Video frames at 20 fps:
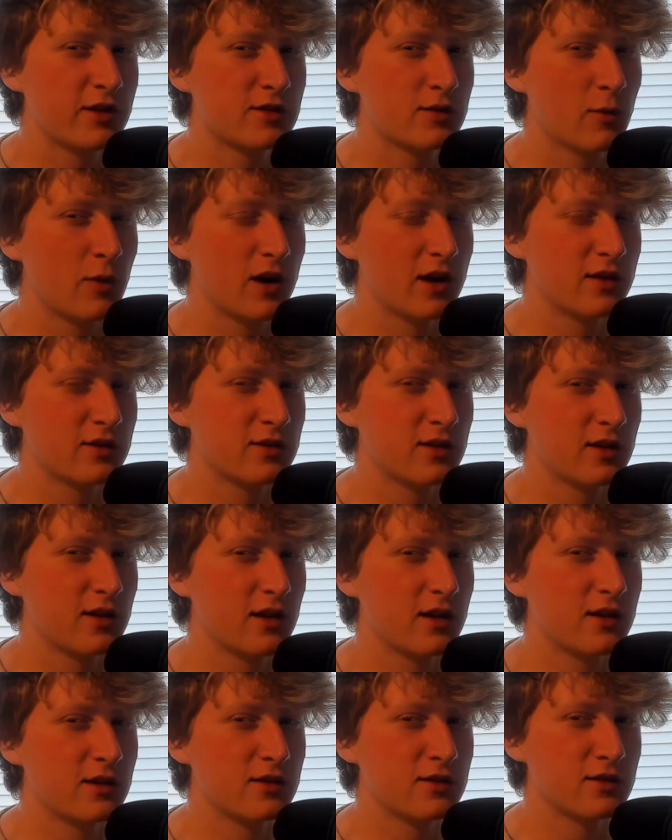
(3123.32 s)
why I say
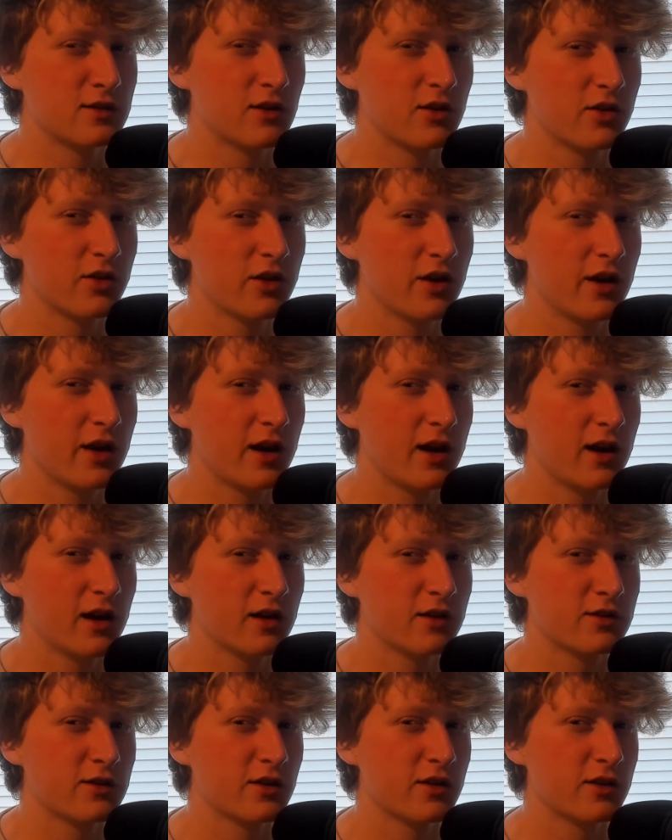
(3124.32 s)
that is the other day I
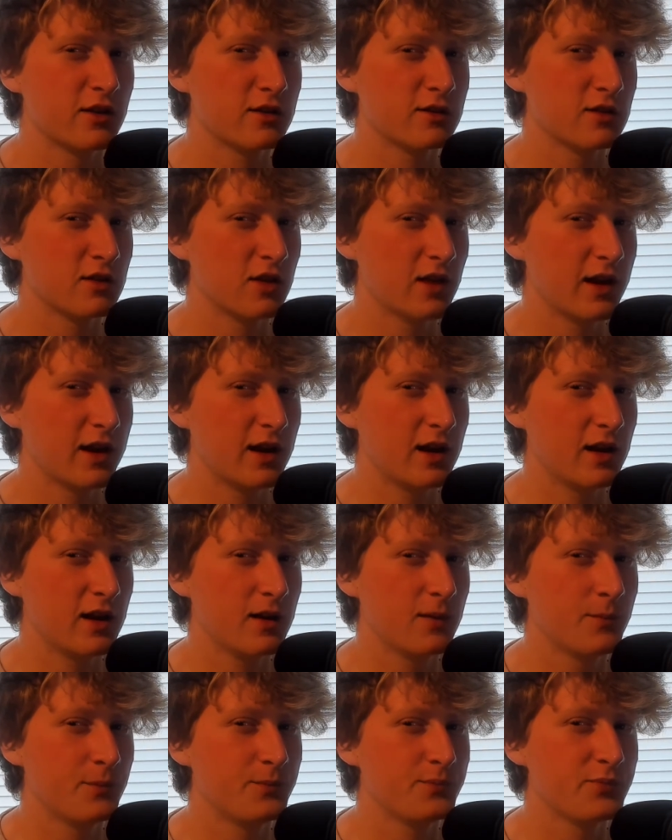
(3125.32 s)
saw this lady,
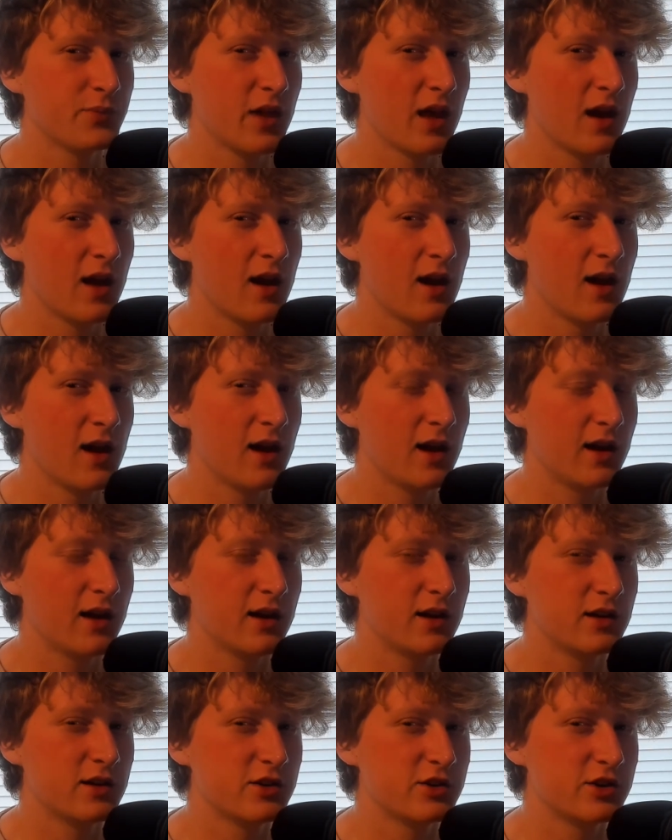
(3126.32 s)

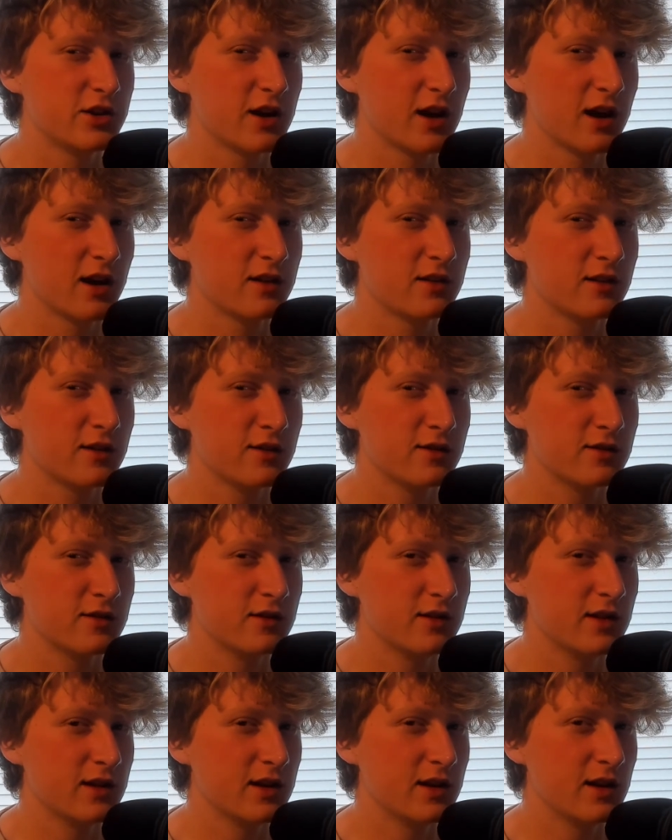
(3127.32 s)
and she had this
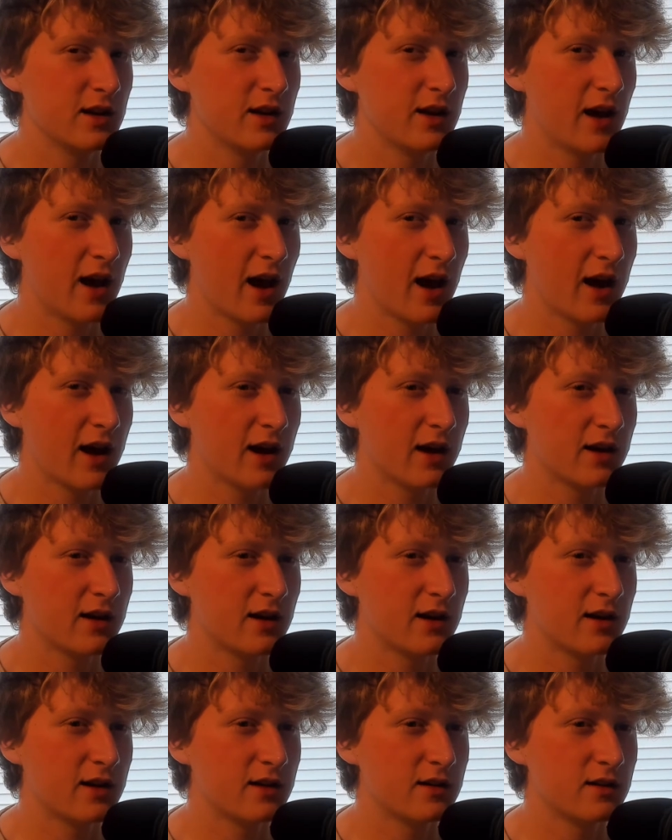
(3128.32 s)
knitted hat
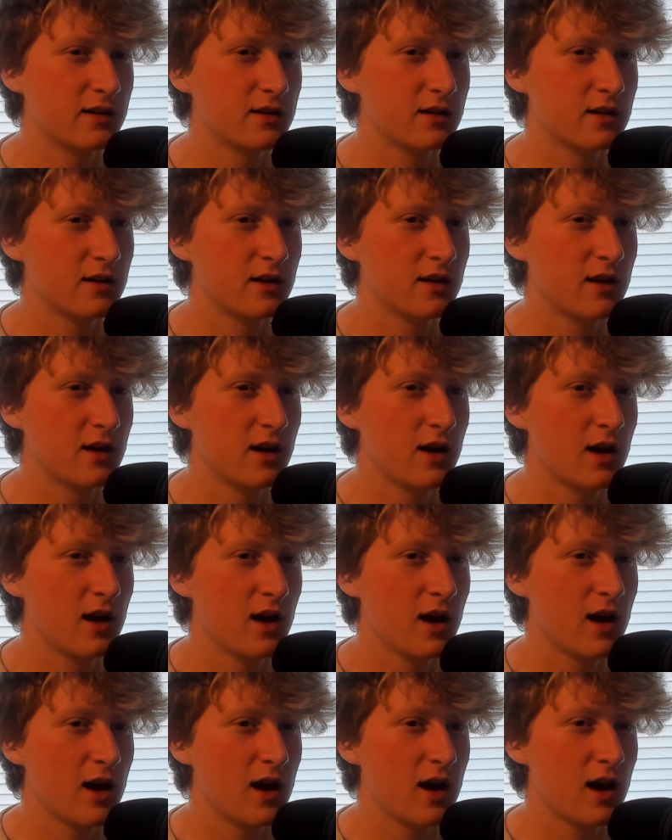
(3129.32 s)
on,
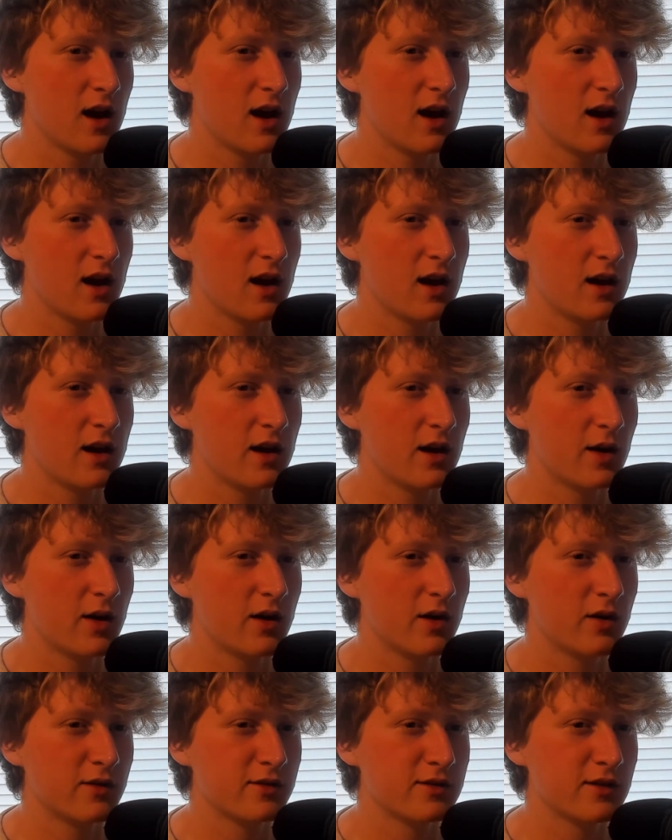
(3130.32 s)
and
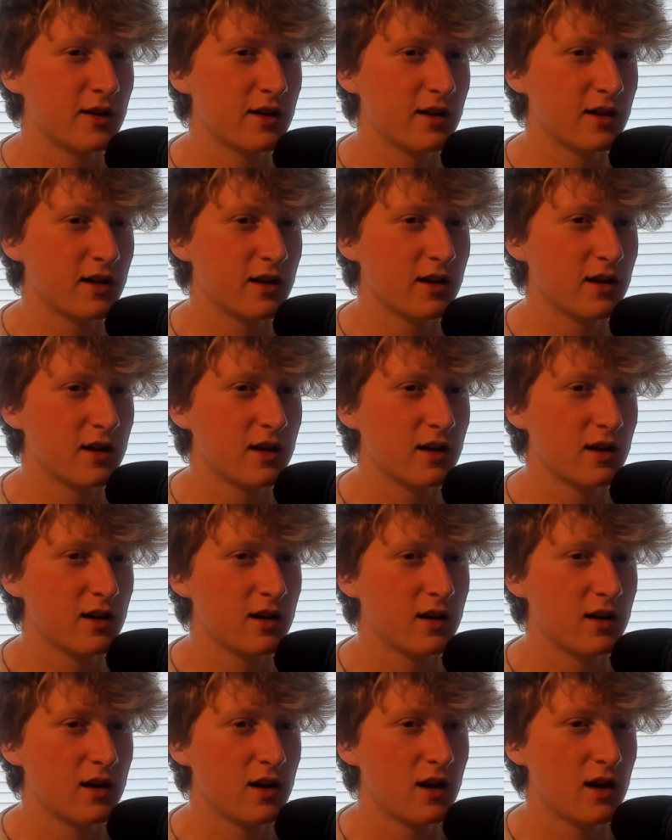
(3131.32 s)
I was like,
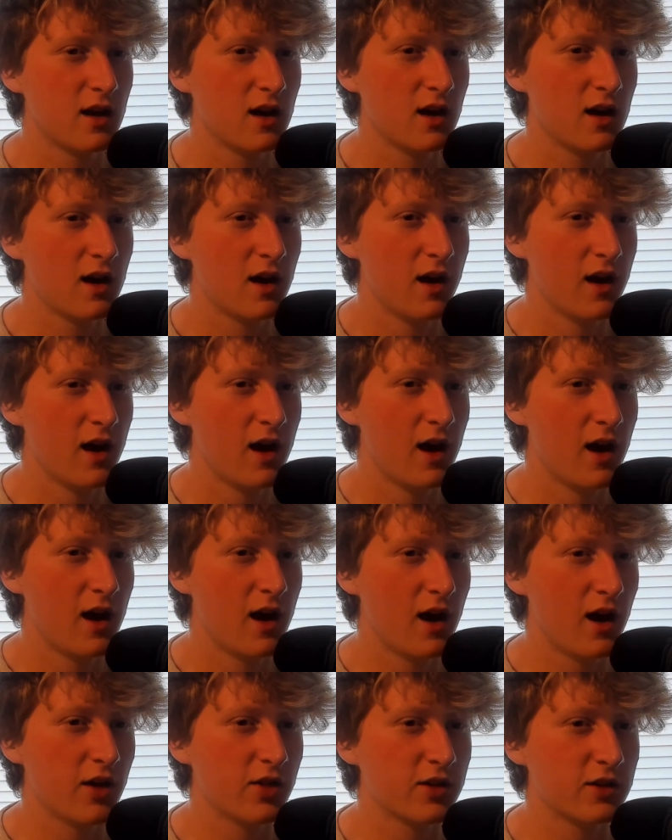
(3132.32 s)

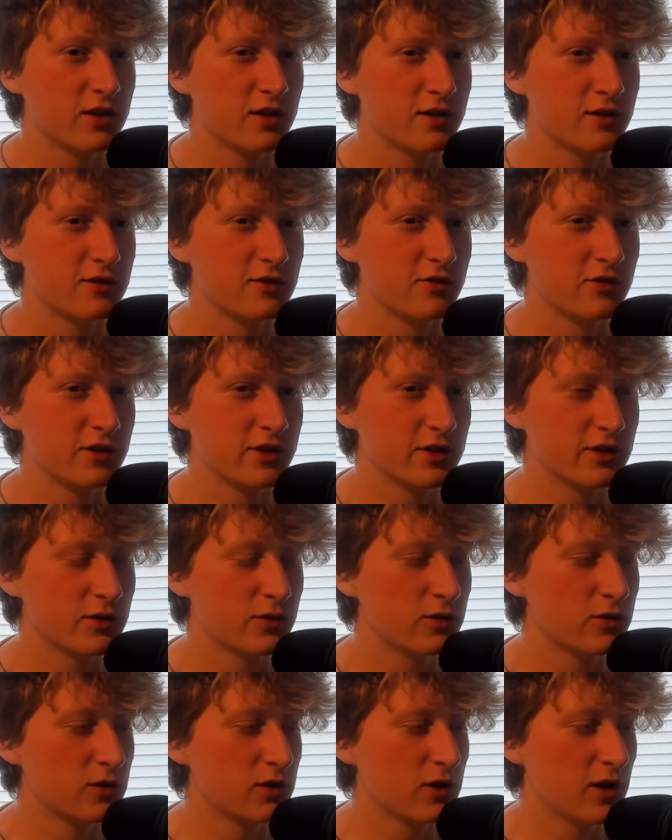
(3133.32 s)
I thought it was really
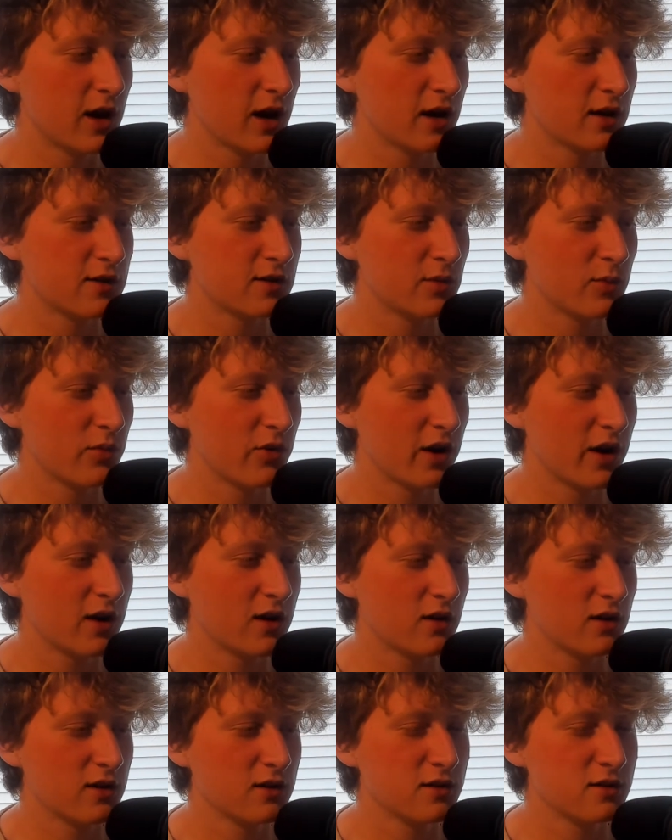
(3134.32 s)
cool. It had some bright
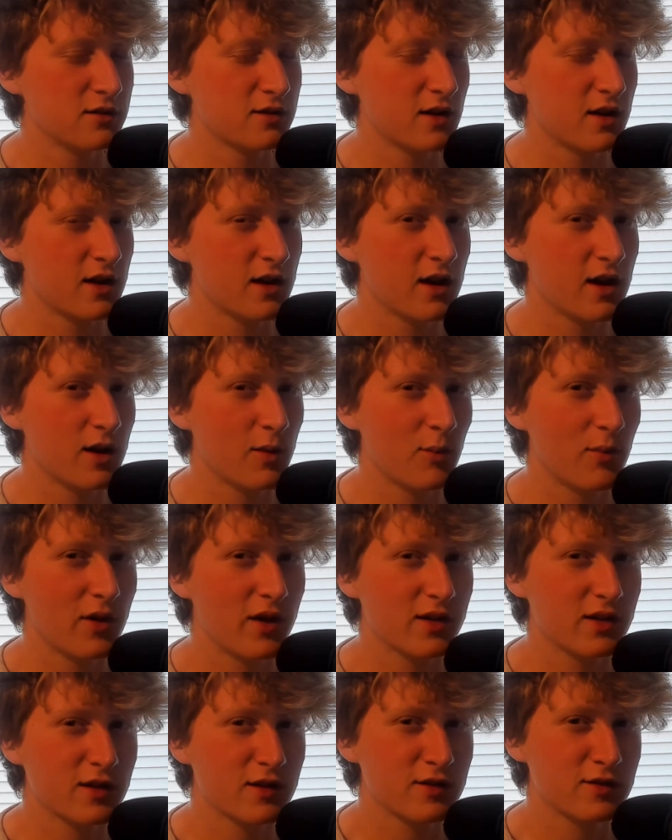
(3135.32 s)
colors on it. I'm like,
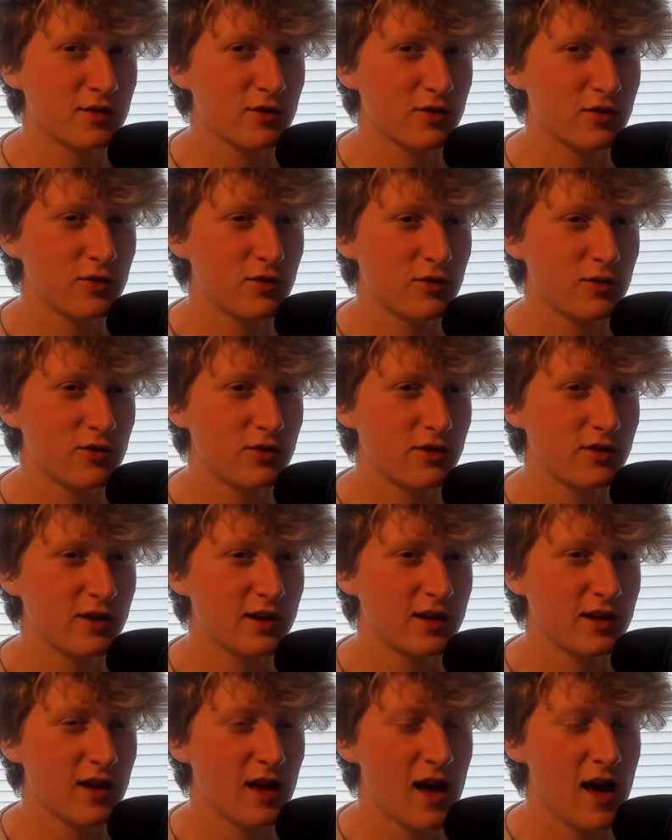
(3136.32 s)
that's so cool. Like,
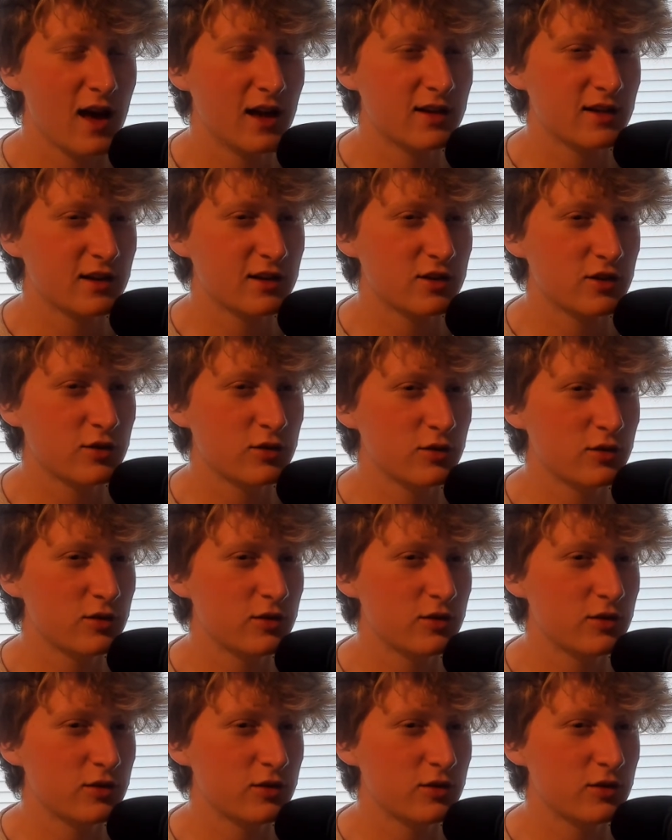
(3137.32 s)
did you